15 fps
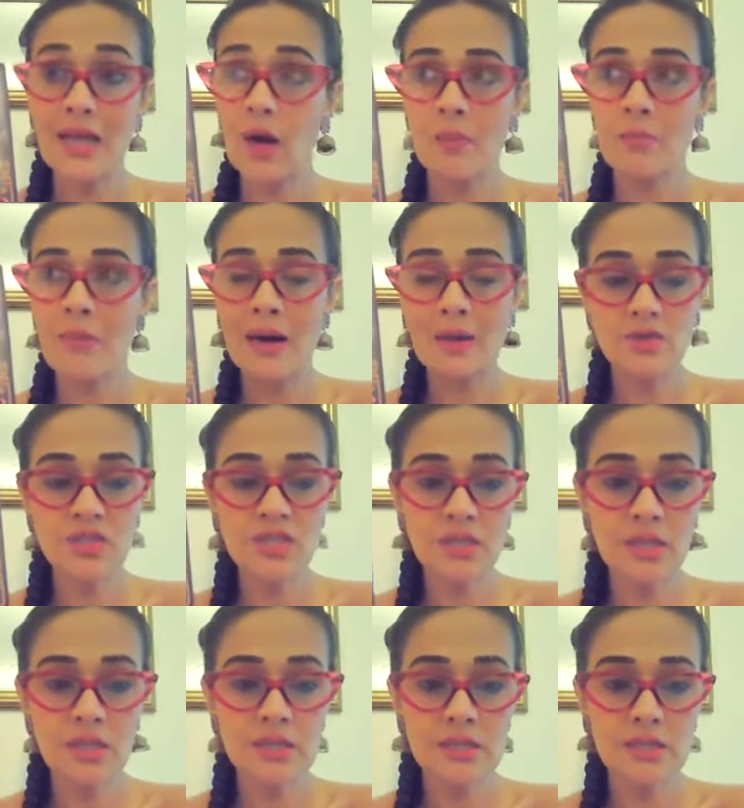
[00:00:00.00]
Now, a
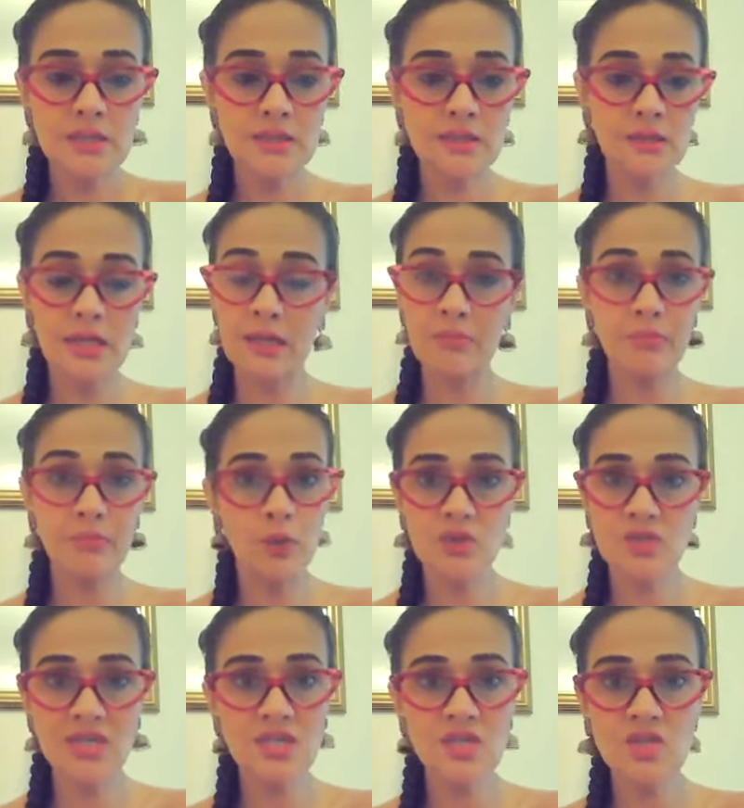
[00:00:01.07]
mountain is
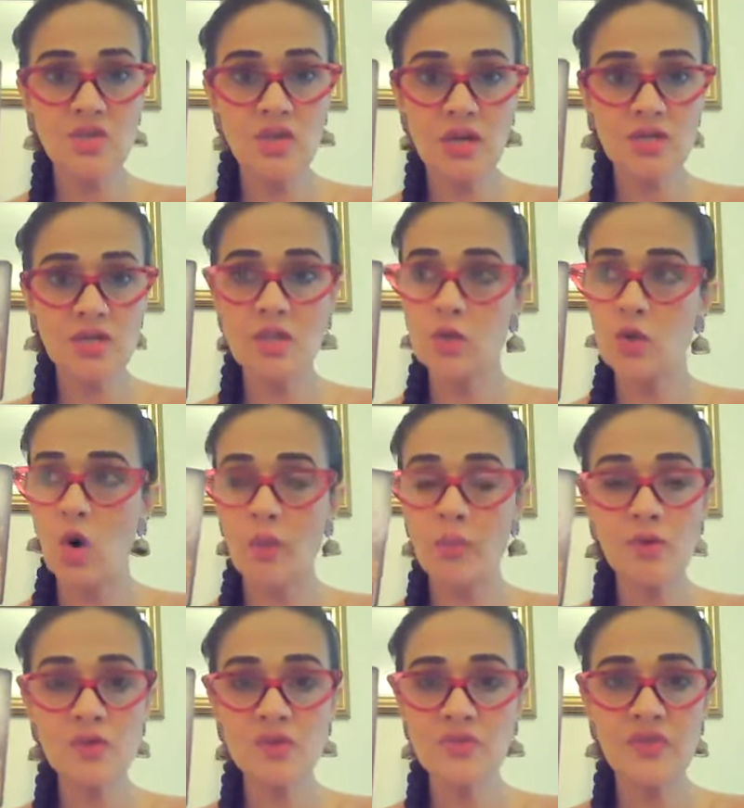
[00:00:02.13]
imposing structure. You
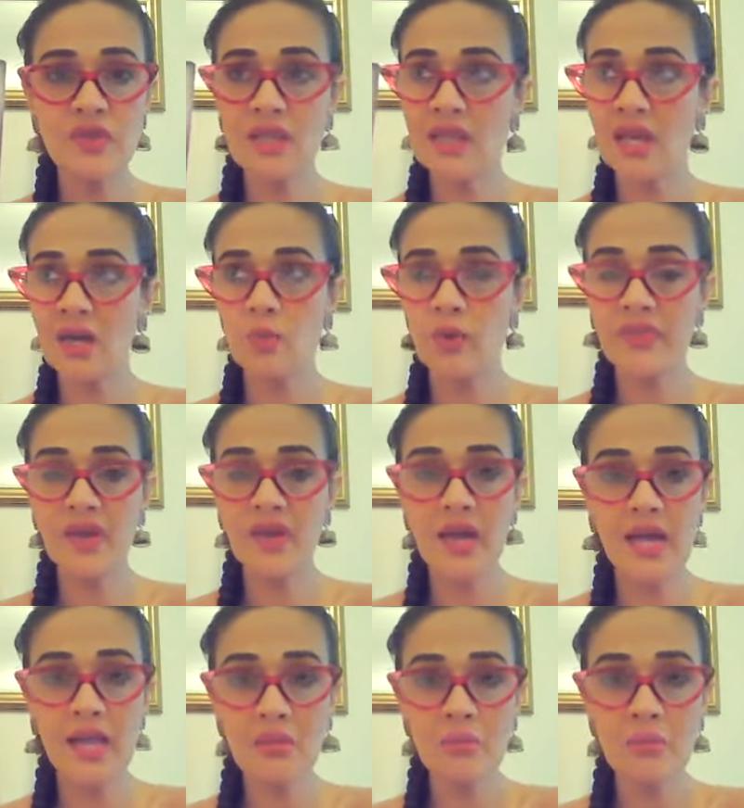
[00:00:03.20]
almost feel like, what the
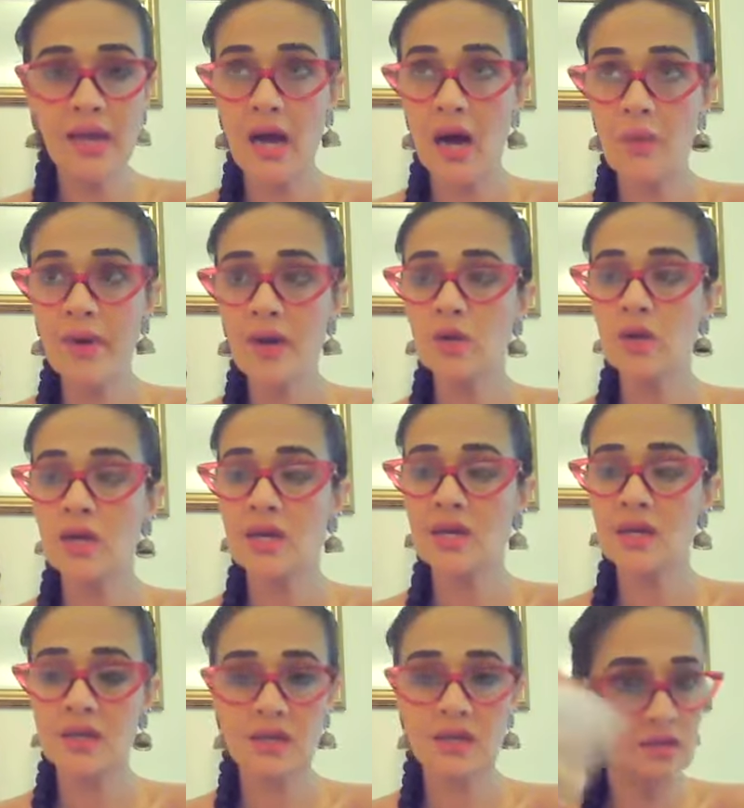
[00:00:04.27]
hell, man? How am I going to
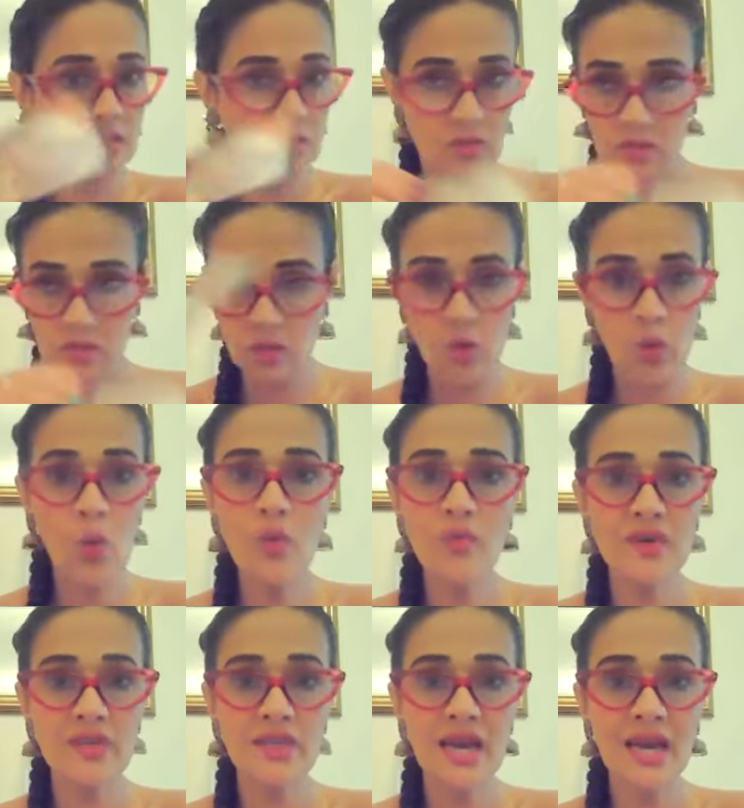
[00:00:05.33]
go
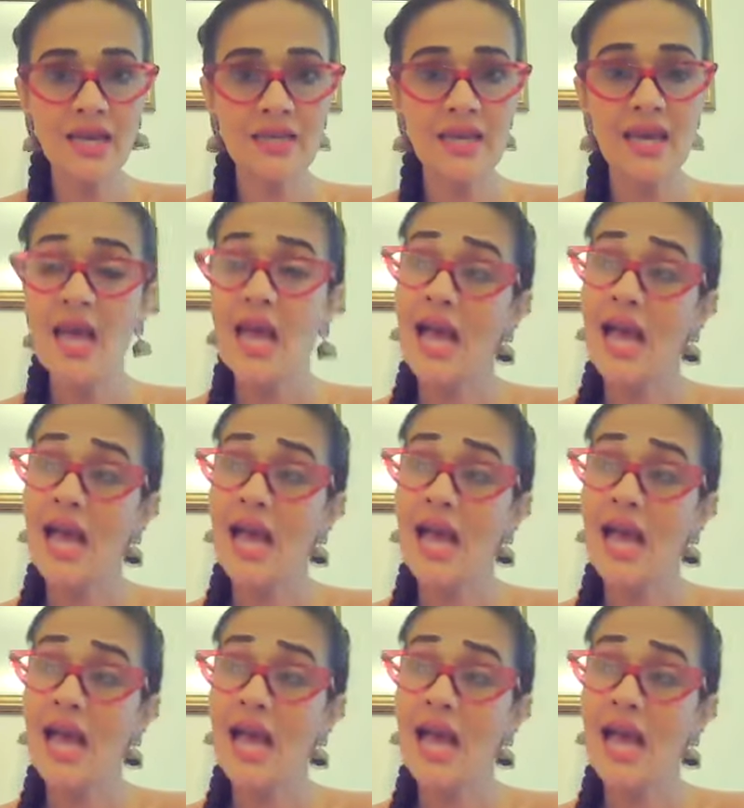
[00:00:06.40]
over that?